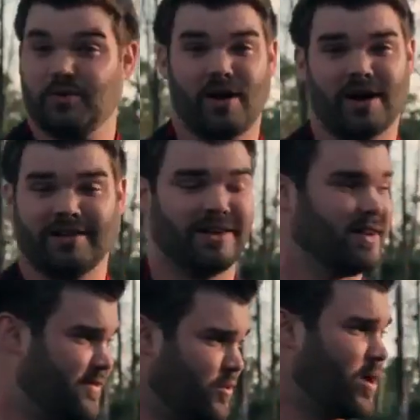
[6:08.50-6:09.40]
you want.
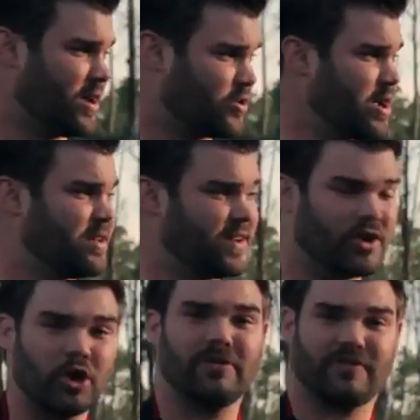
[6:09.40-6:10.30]
If you want a
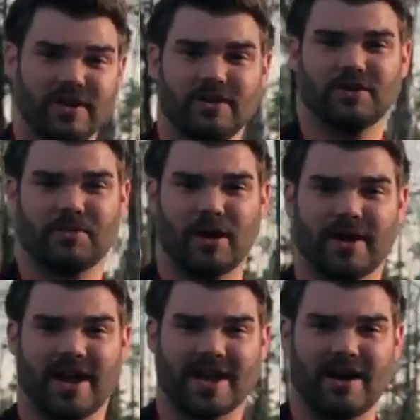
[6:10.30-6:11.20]
crazy urban feel, you can
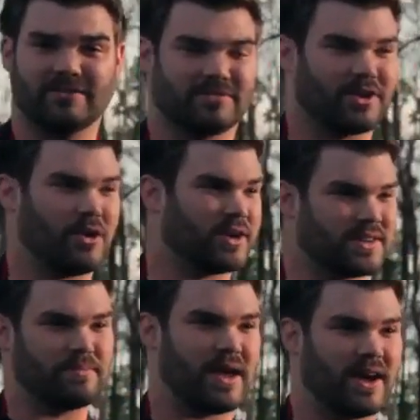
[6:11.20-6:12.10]
probably hang out and go to
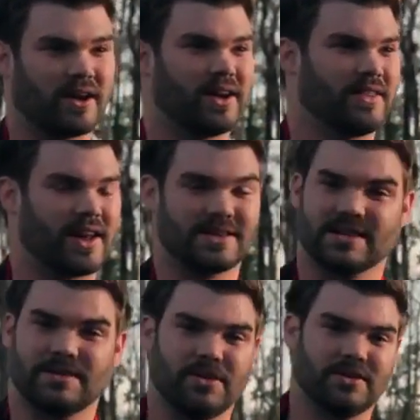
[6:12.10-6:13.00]
some area that has
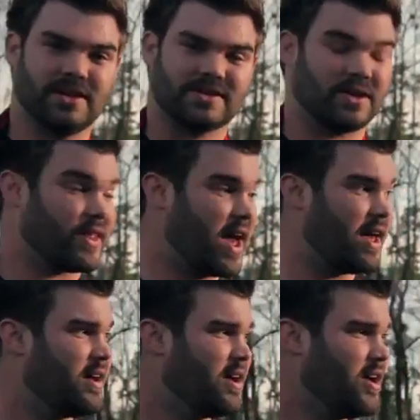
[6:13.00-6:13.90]
lots of buildings and all
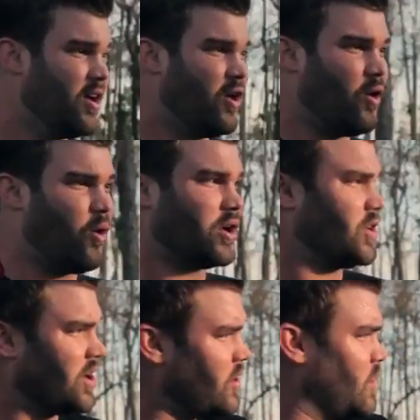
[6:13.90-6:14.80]
that. Or you
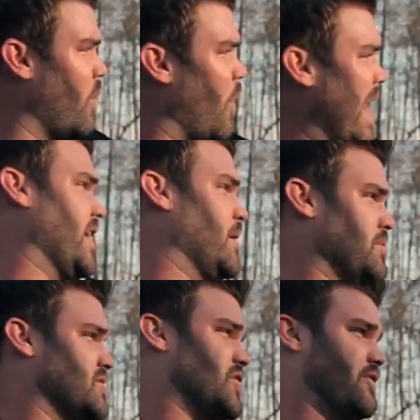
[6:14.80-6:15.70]
can go to a wetland
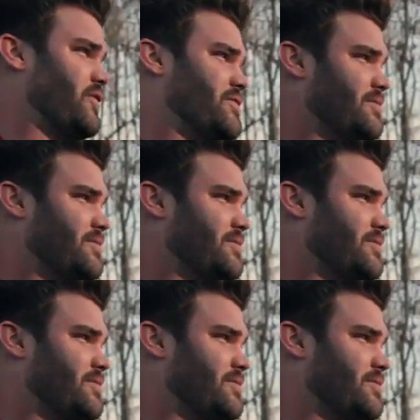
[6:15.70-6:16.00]
preserve,